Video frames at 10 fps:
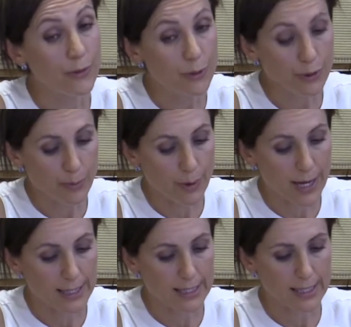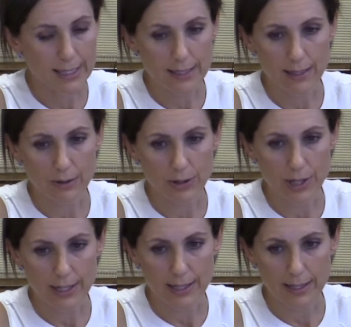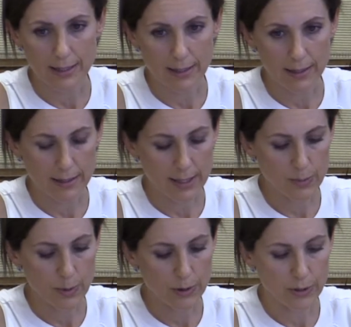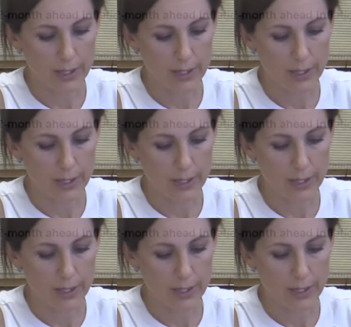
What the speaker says: food prices, illustrated in this plot